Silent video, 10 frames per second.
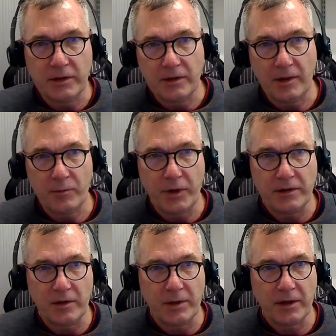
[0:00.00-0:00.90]
the
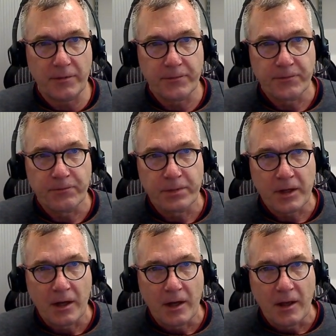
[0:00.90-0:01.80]
pandemic.
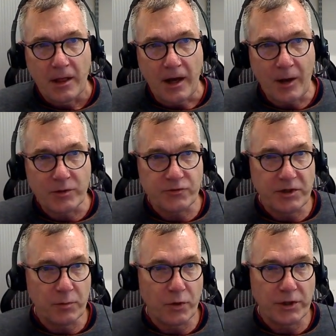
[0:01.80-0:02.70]
I was
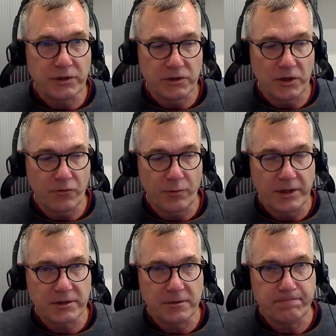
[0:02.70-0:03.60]
redeployed to general
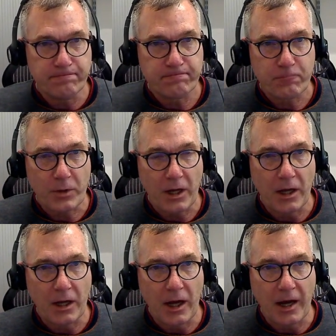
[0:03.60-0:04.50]
medicine.
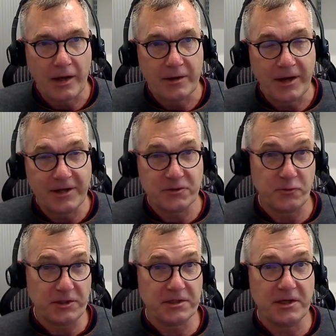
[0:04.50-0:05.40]
I had to
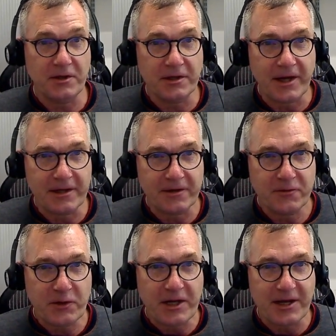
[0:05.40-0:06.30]
reskill, and I had
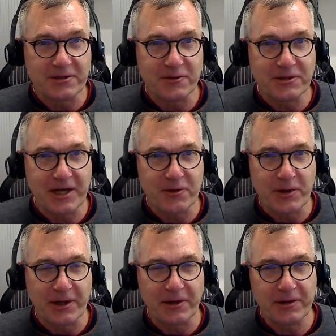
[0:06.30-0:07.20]
3 days of
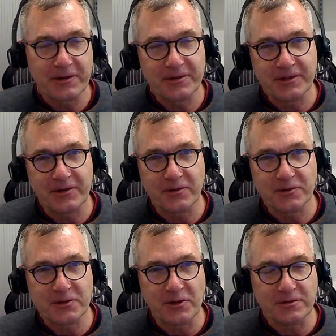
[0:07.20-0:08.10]
shadowing another
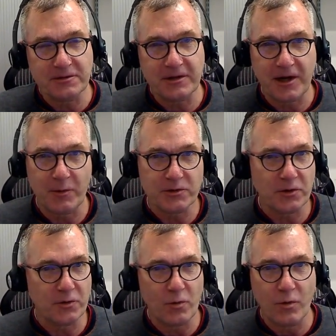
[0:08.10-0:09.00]
consultant, and I was
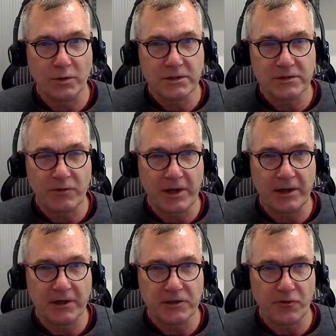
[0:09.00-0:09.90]
on the wards
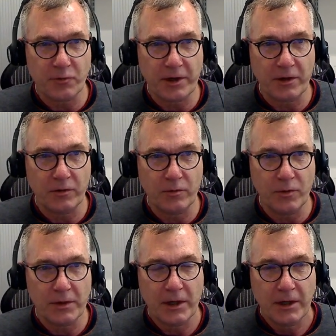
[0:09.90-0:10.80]
running a general medical
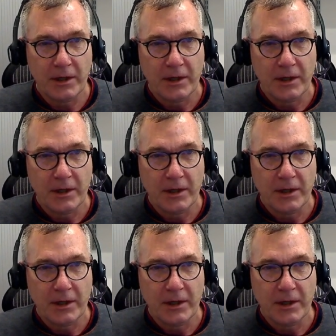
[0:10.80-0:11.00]
ward.